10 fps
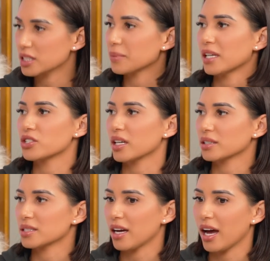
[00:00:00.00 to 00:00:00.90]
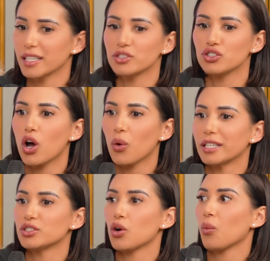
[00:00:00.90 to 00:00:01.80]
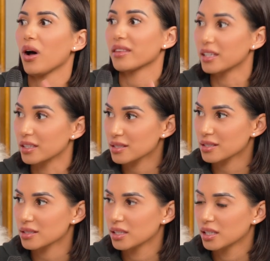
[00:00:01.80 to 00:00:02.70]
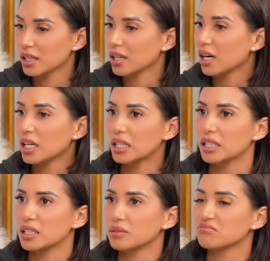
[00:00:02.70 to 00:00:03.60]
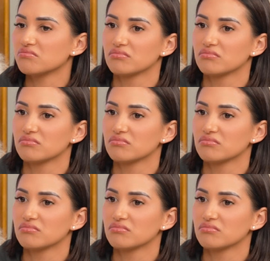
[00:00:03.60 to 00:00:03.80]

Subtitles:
to paycheck. I know I don't want this. I